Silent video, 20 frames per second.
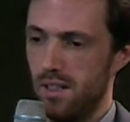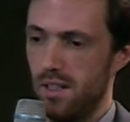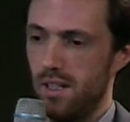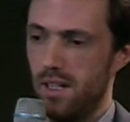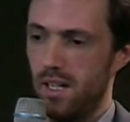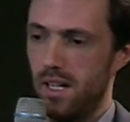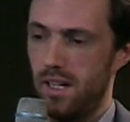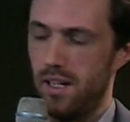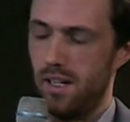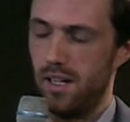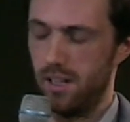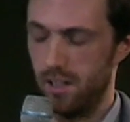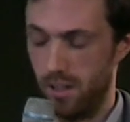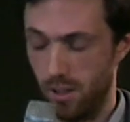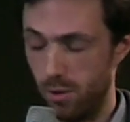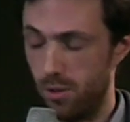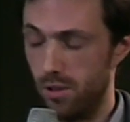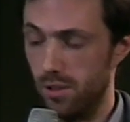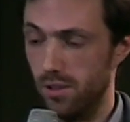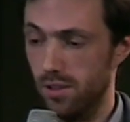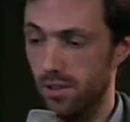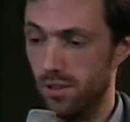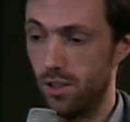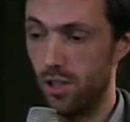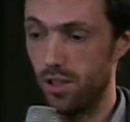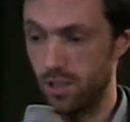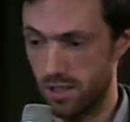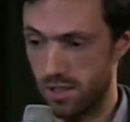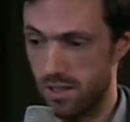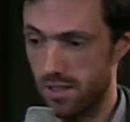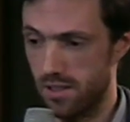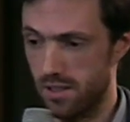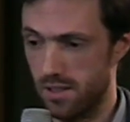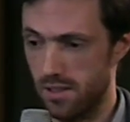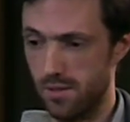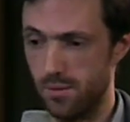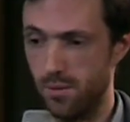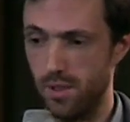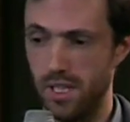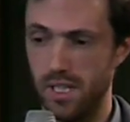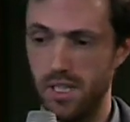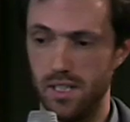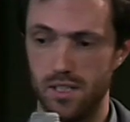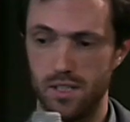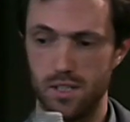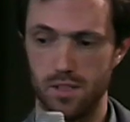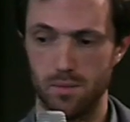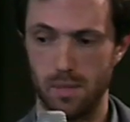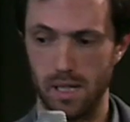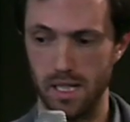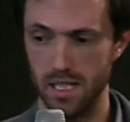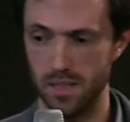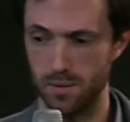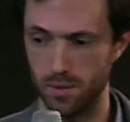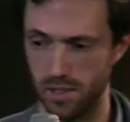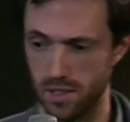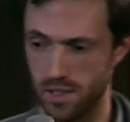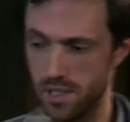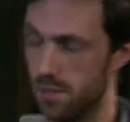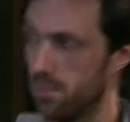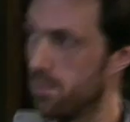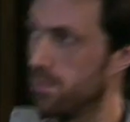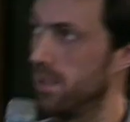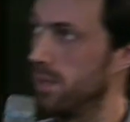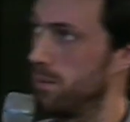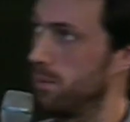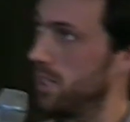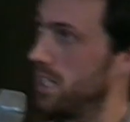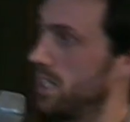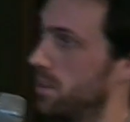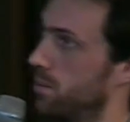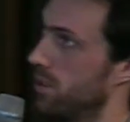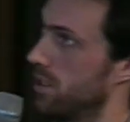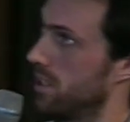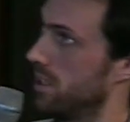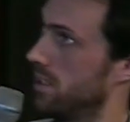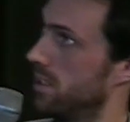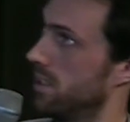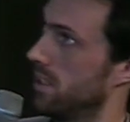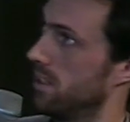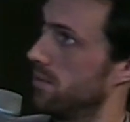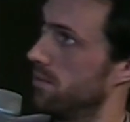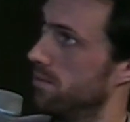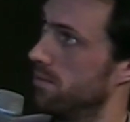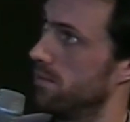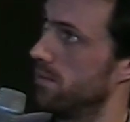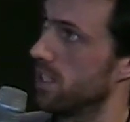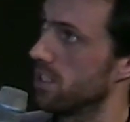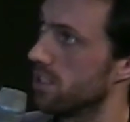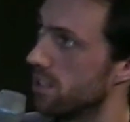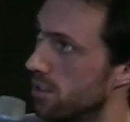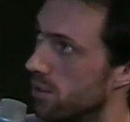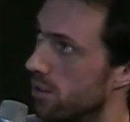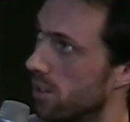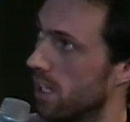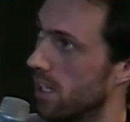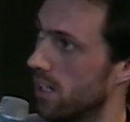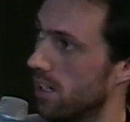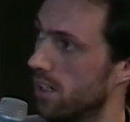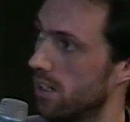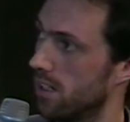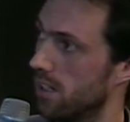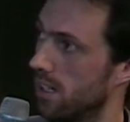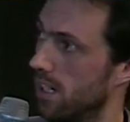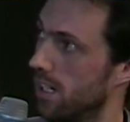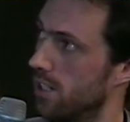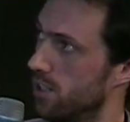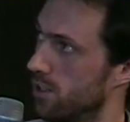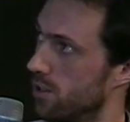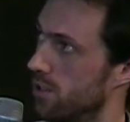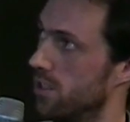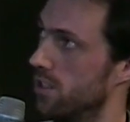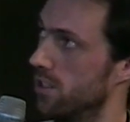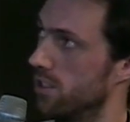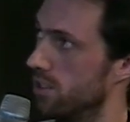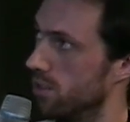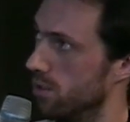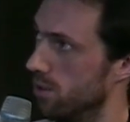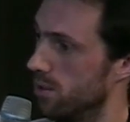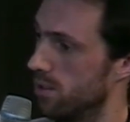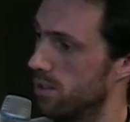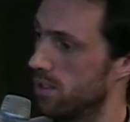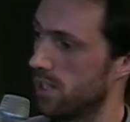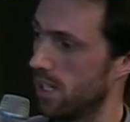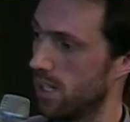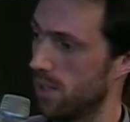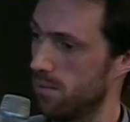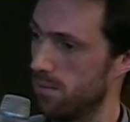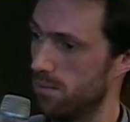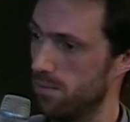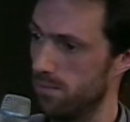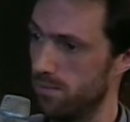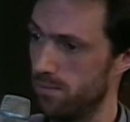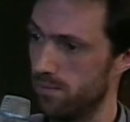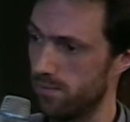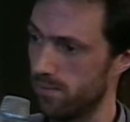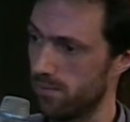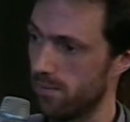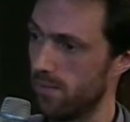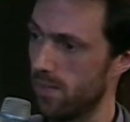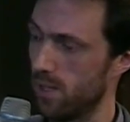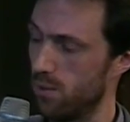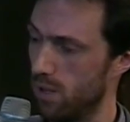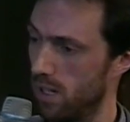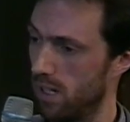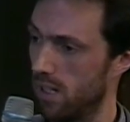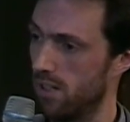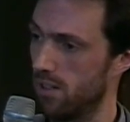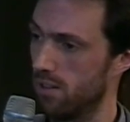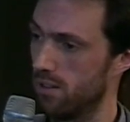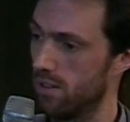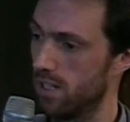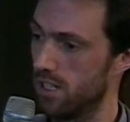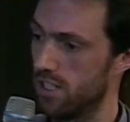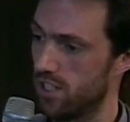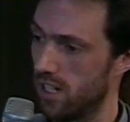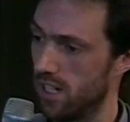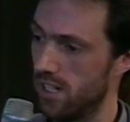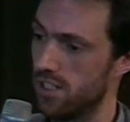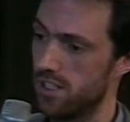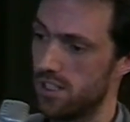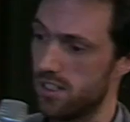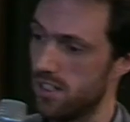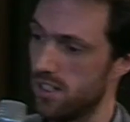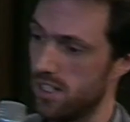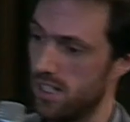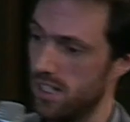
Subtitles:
and local costs within each place, because this project doesn't do that, and I chose to just use regular exchange